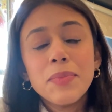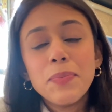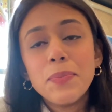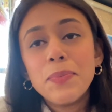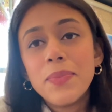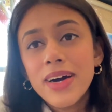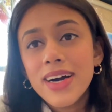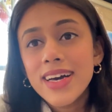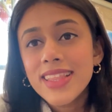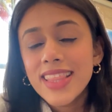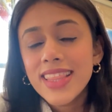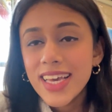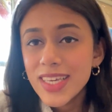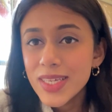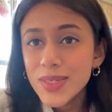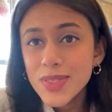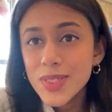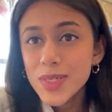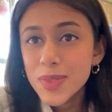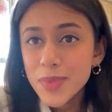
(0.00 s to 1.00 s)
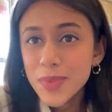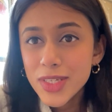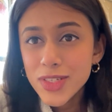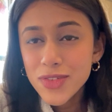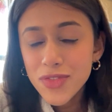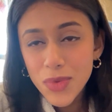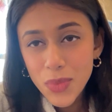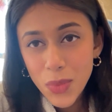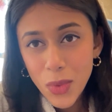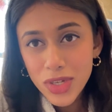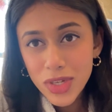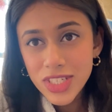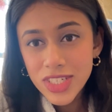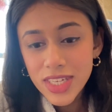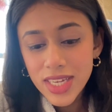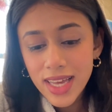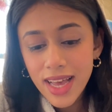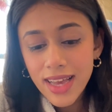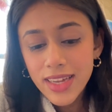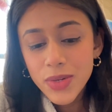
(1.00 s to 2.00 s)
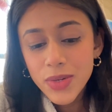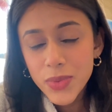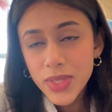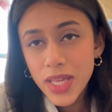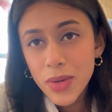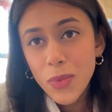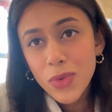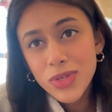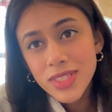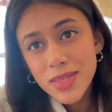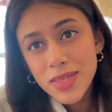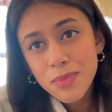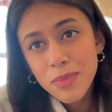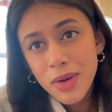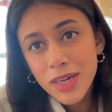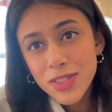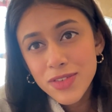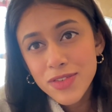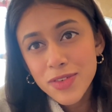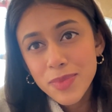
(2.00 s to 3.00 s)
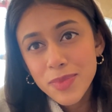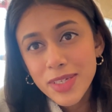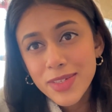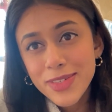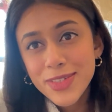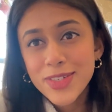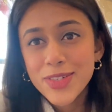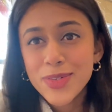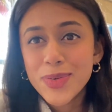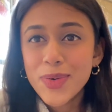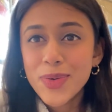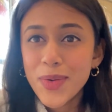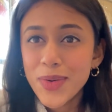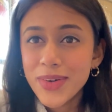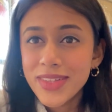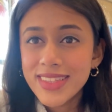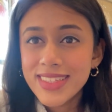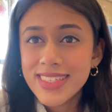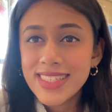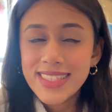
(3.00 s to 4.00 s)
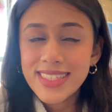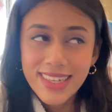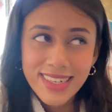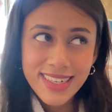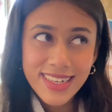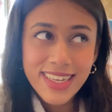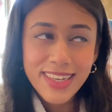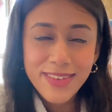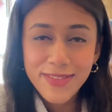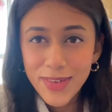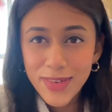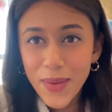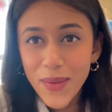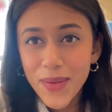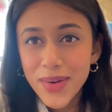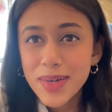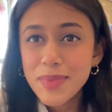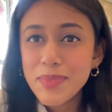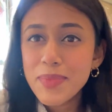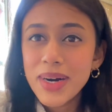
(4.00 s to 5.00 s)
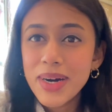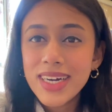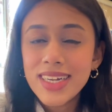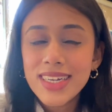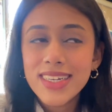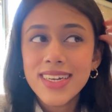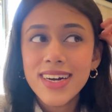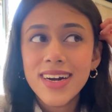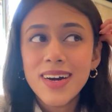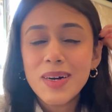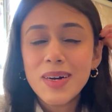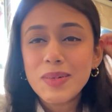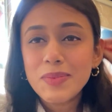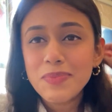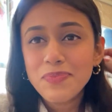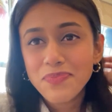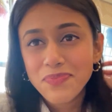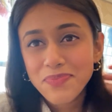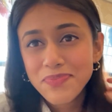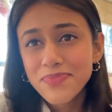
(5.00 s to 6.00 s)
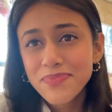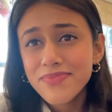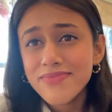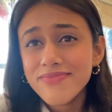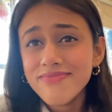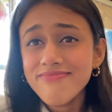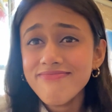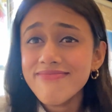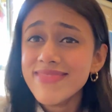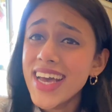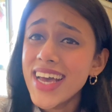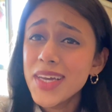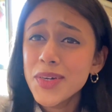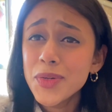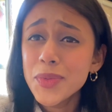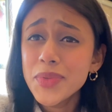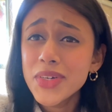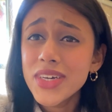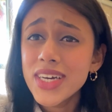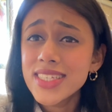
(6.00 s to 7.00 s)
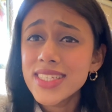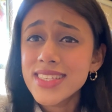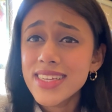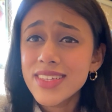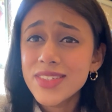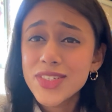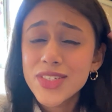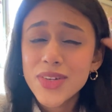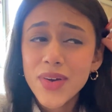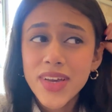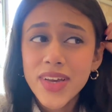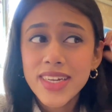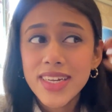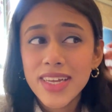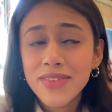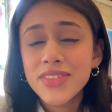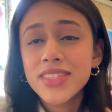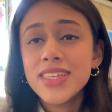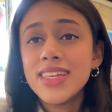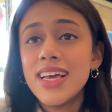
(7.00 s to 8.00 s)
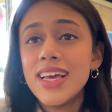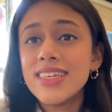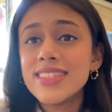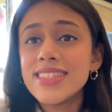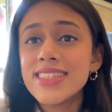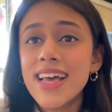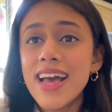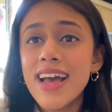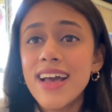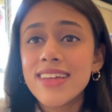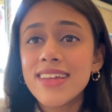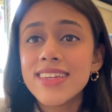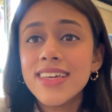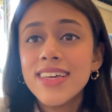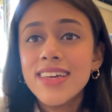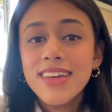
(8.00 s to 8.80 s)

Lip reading: But thank you so much for watching. I know there wasn't much for me to show on the Sunday vlog, but I hope you guys enjoyed nevertheless, and